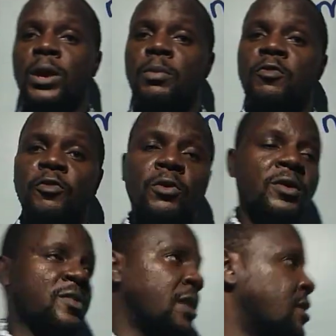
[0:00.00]
carbon
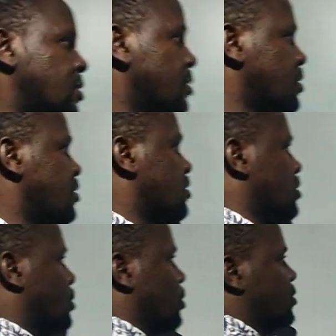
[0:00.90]
4 oxide,
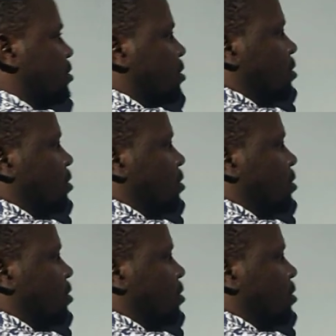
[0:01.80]
is not.